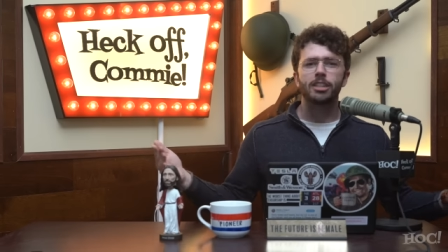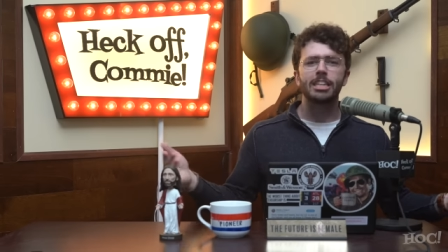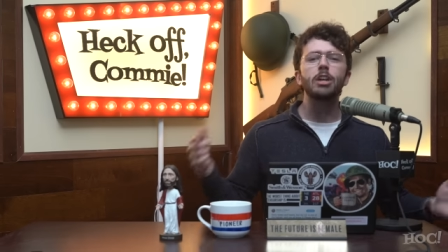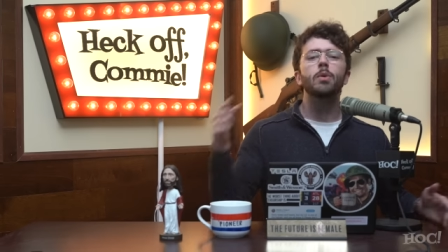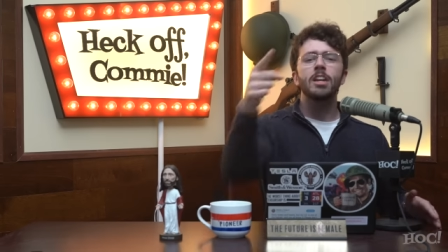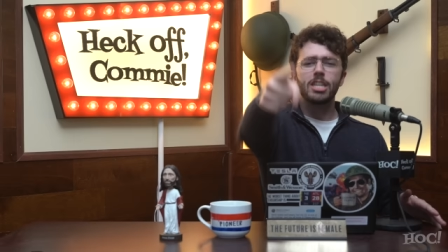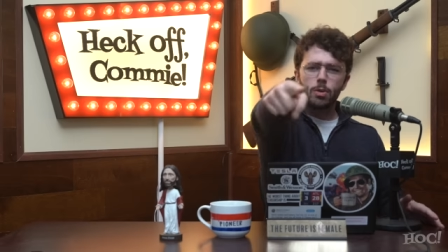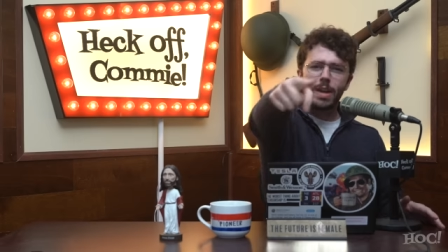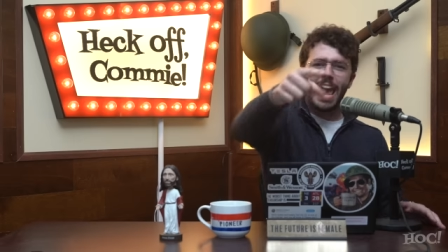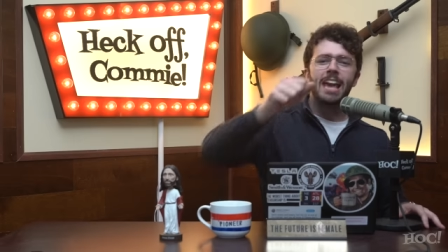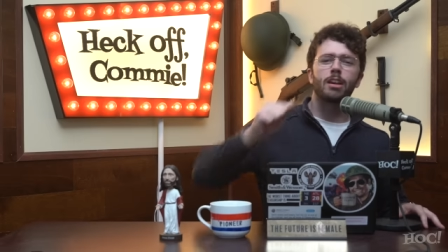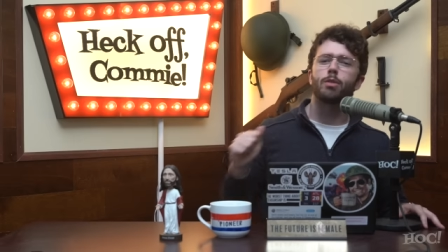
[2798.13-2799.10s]
you. You
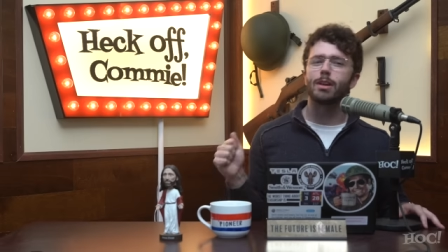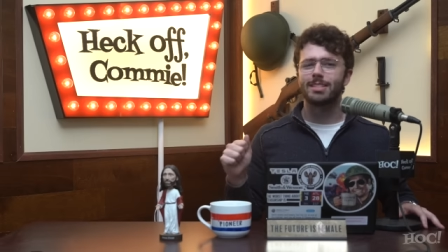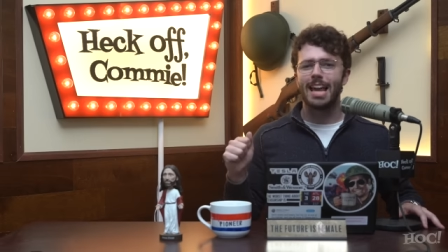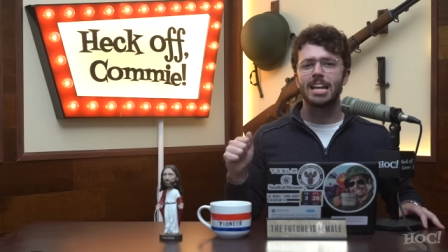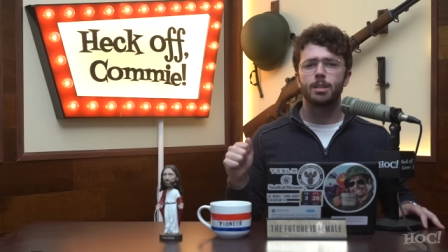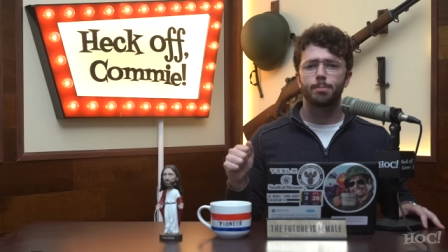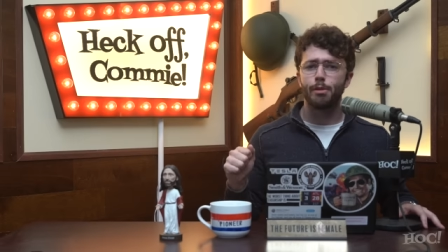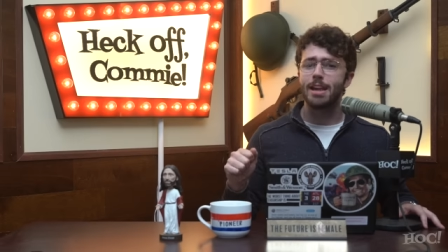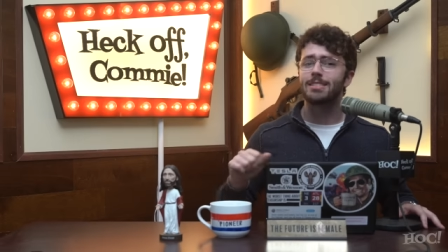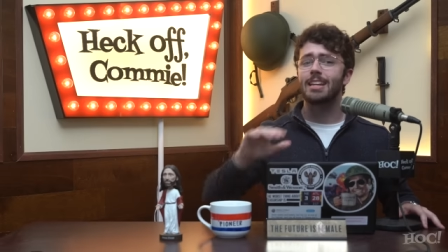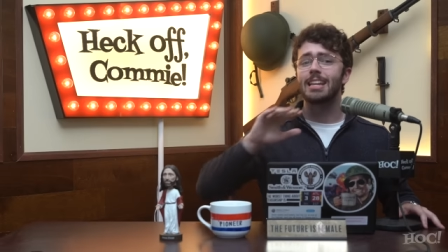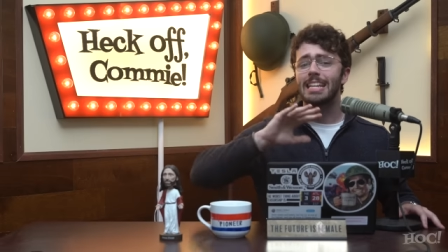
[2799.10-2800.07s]
can't criticize the
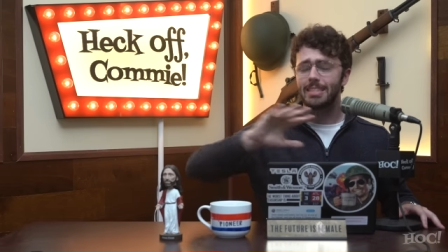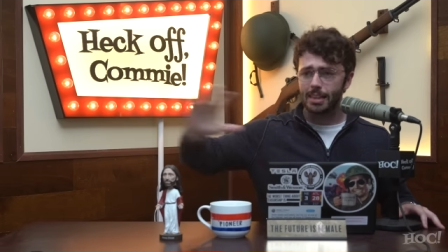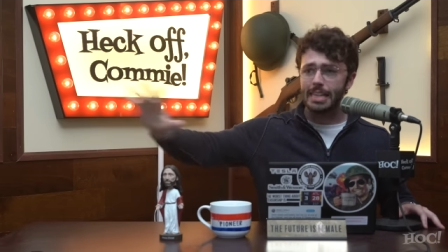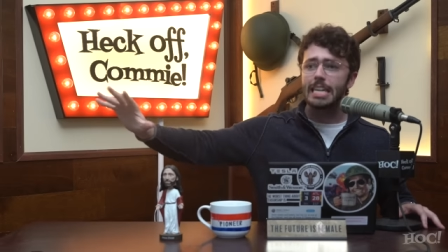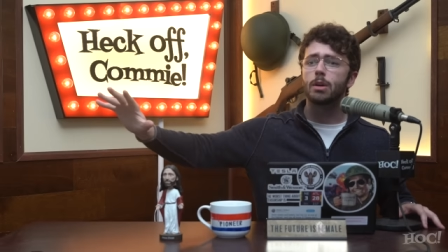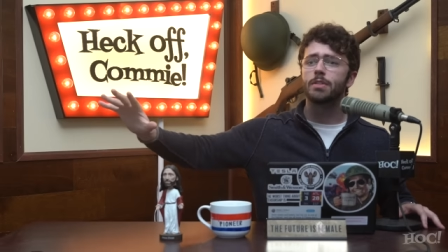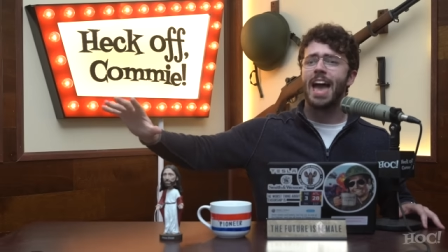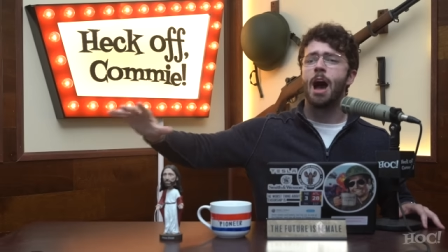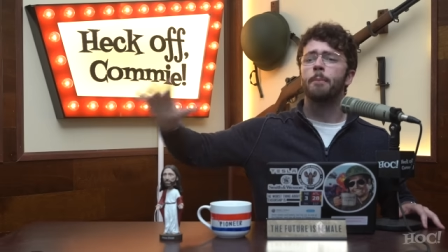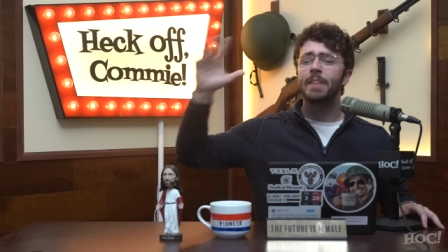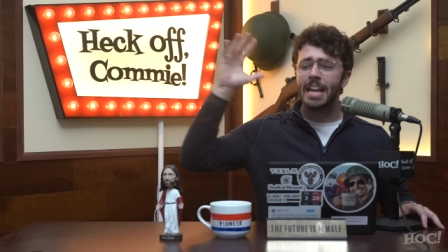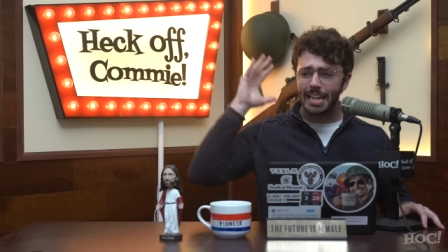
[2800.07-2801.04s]
president. It's illegal now.